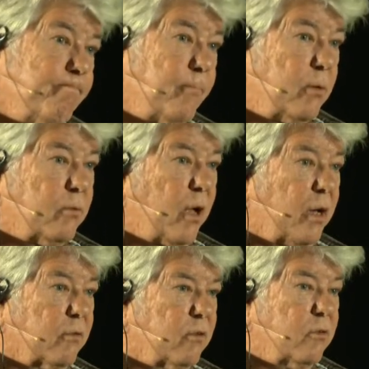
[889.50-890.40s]
is
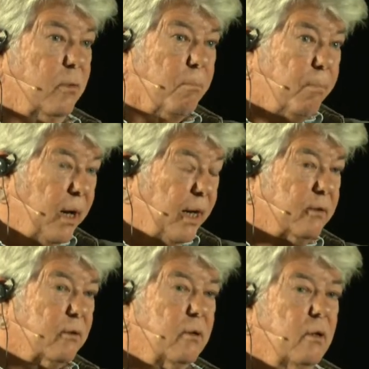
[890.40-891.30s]
non-existent.
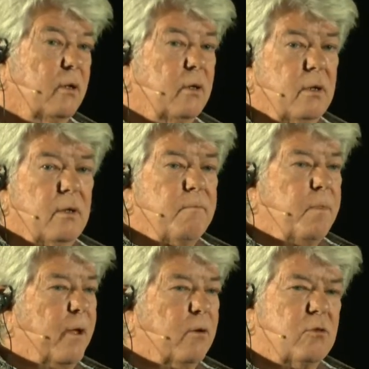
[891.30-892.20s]
But
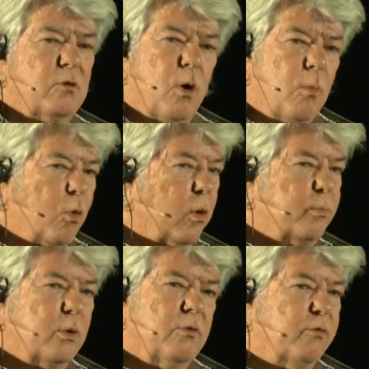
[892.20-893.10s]
there's no more
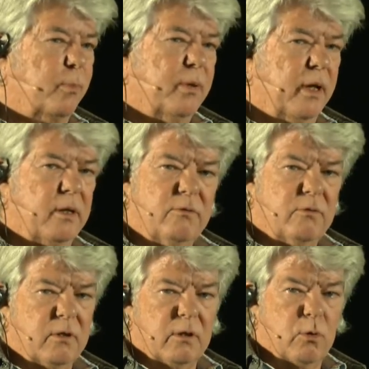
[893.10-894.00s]
beautiful
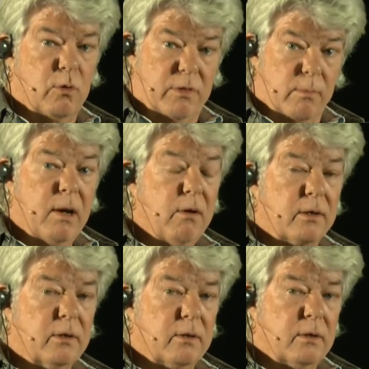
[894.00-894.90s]
place in North
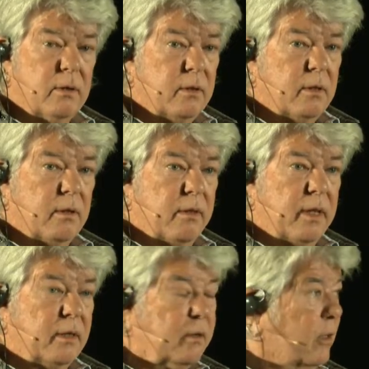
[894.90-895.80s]
America
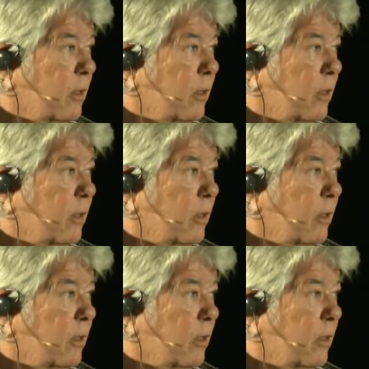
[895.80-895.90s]
than